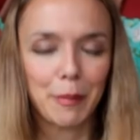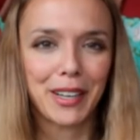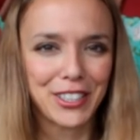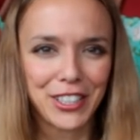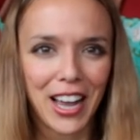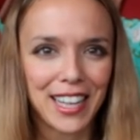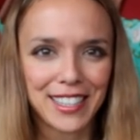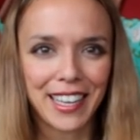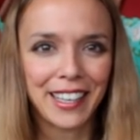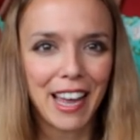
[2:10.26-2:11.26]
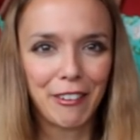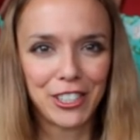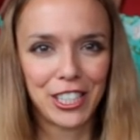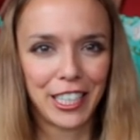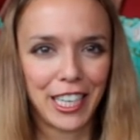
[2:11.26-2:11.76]
Because your hands are never
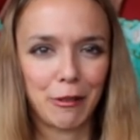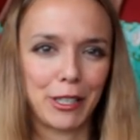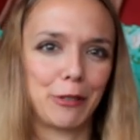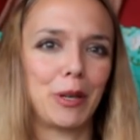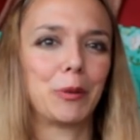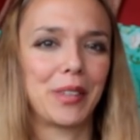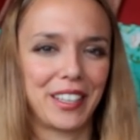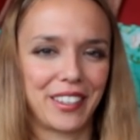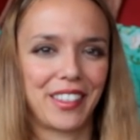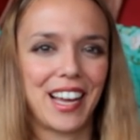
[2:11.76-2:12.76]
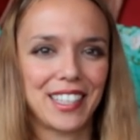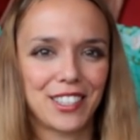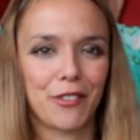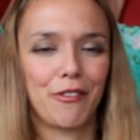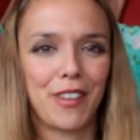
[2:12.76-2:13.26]
sticky when you work with it.
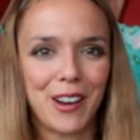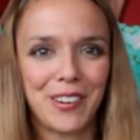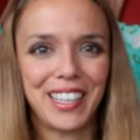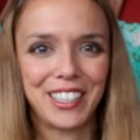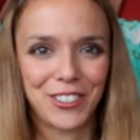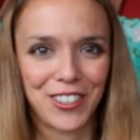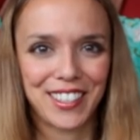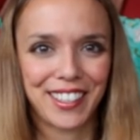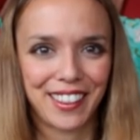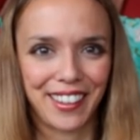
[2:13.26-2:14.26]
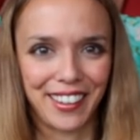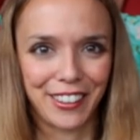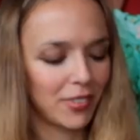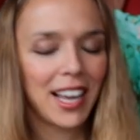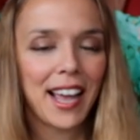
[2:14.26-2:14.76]
That's a very interesting
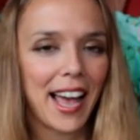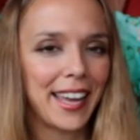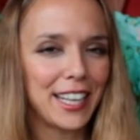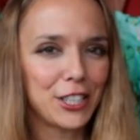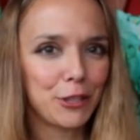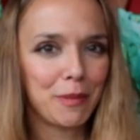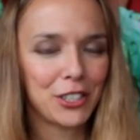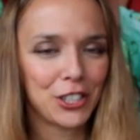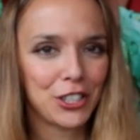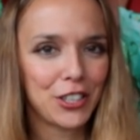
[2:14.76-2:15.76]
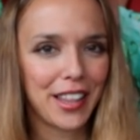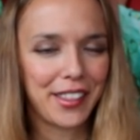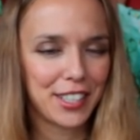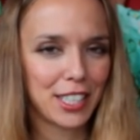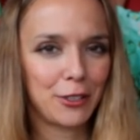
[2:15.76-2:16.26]
thing. And I should mention too that
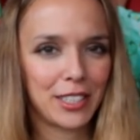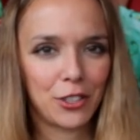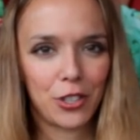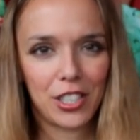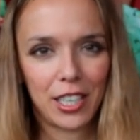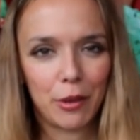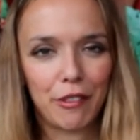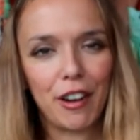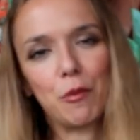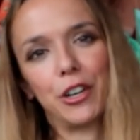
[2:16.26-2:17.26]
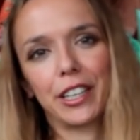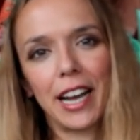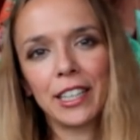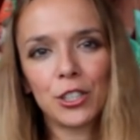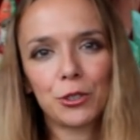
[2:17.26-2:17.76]
this glue is interesting with fabric.
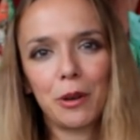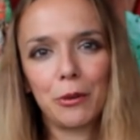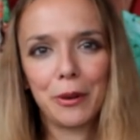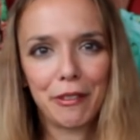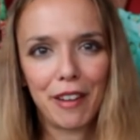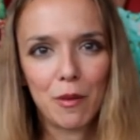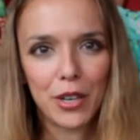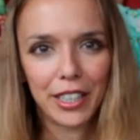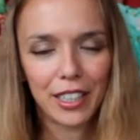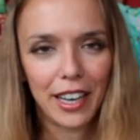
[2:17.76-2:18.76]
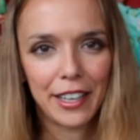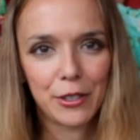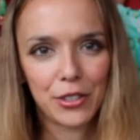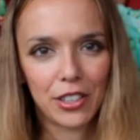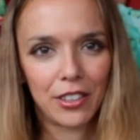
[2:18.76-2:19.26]
I don't work with fabric.
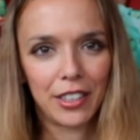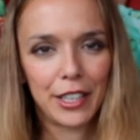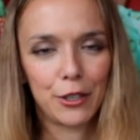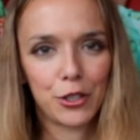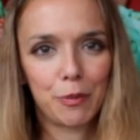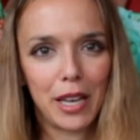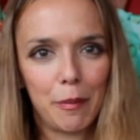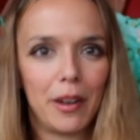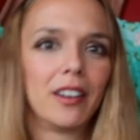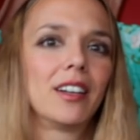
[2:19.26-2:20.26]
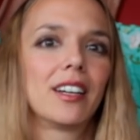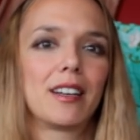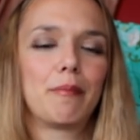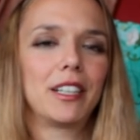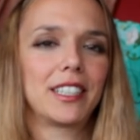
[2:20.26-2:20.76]
I only use paper.
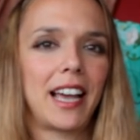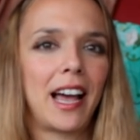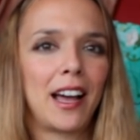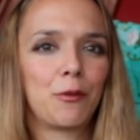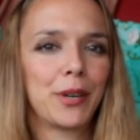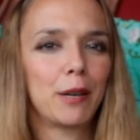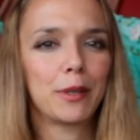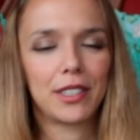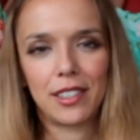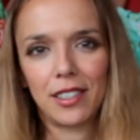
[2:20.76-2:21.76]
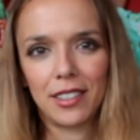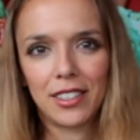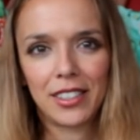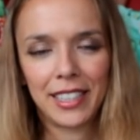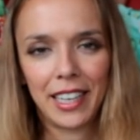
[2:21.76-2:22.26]
But when I was
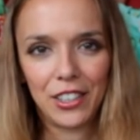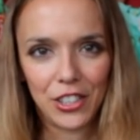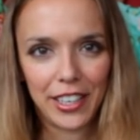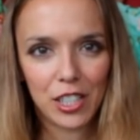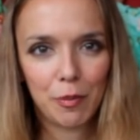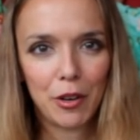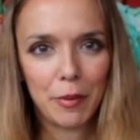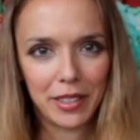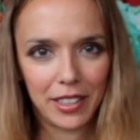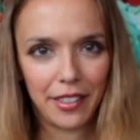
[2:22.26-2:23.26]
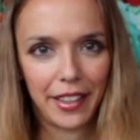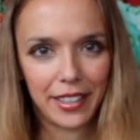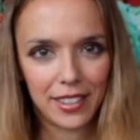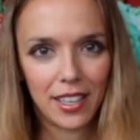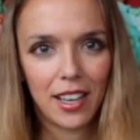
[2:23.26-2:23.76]
a teenager, I experimented
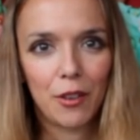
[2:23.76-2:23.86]
things